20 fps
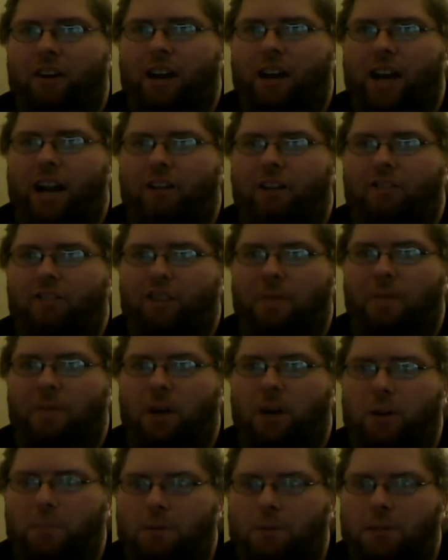kind of from
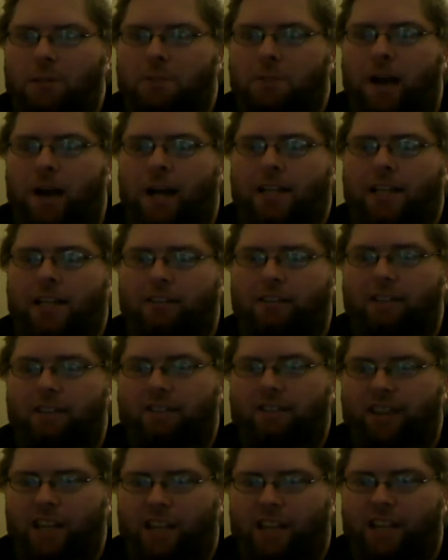her perspective
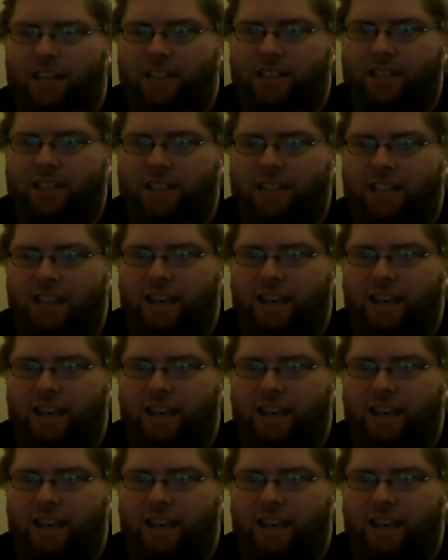of things.